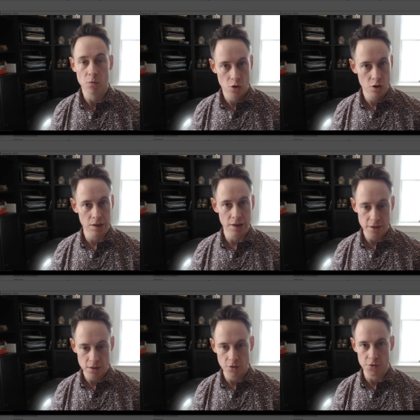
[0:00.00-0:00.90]
could
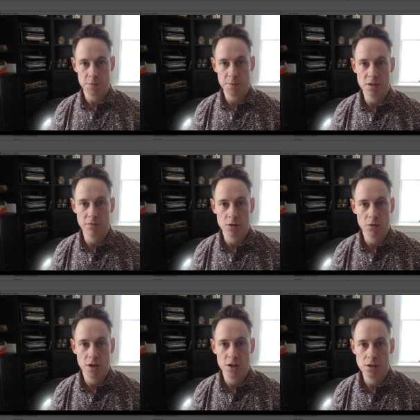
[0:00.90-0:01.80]
link to those specific
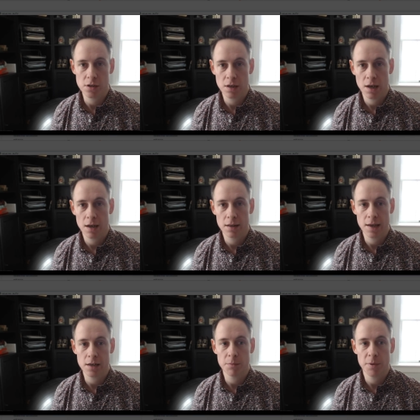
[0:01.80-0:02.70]
location
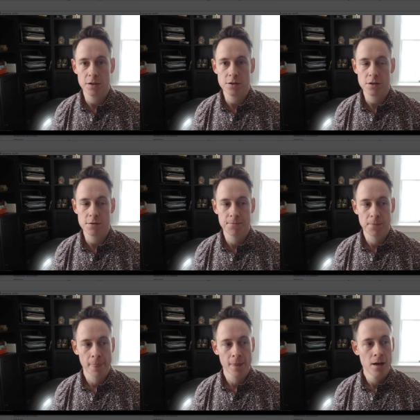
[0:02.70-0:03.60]
landing pages.
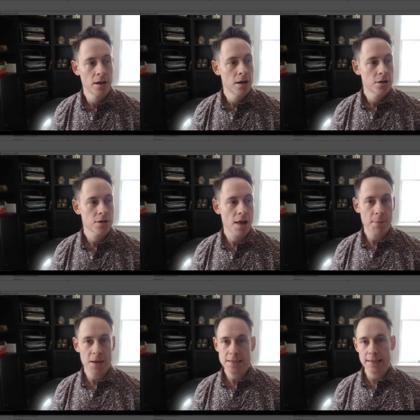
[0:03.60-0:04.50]
So
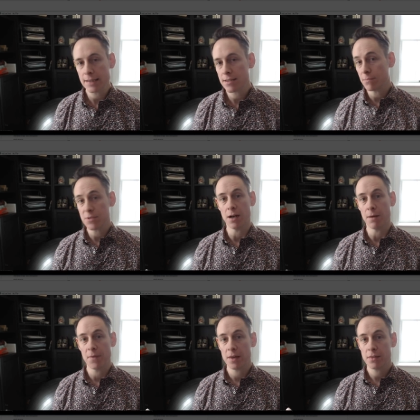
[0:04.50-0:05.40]
that basically sums it
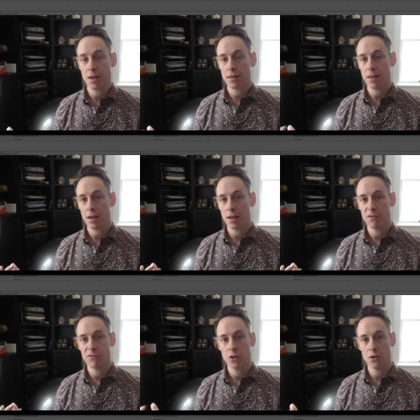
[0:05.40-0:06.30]
up. I think that
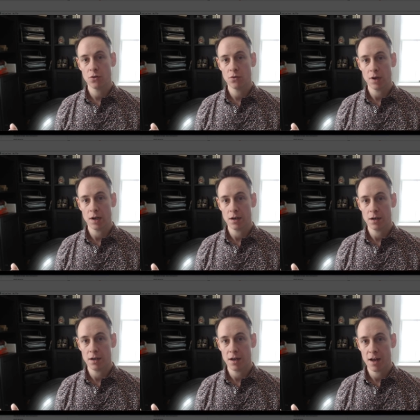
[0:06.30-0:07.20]
if you
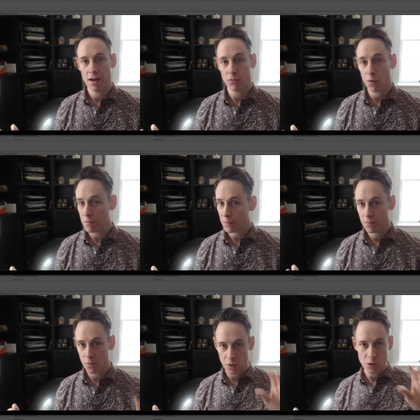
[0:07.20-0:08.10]
have one
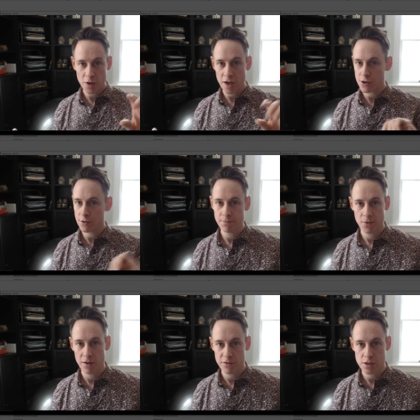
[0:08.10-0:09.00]
location,
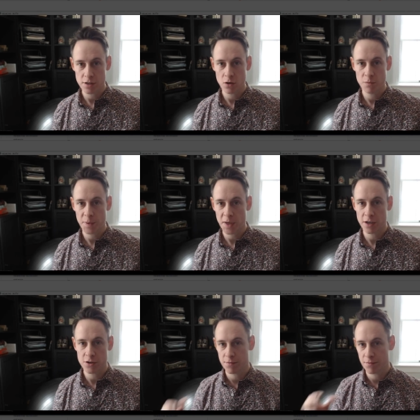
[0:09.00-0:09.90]
obviously
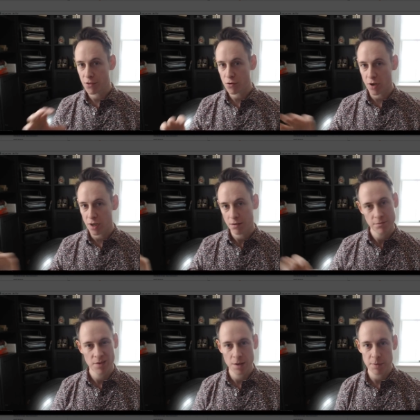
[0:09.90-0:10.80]
homepage.
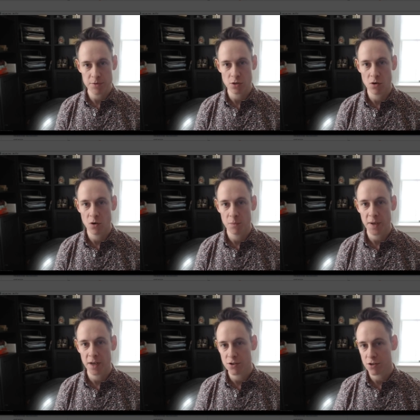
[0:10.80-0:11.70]
3, I'd probably still go
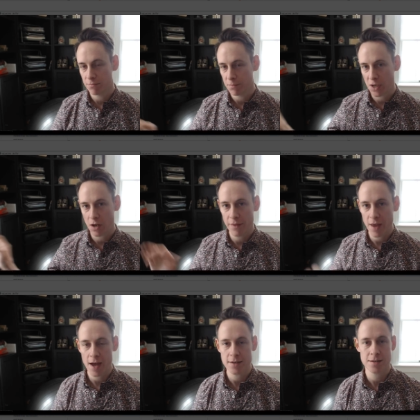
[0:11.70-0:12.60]
homepage. Beyond
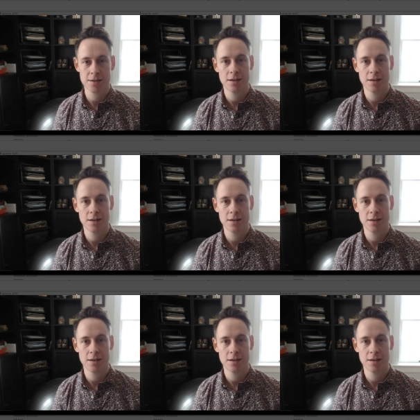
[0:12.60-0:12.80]
that,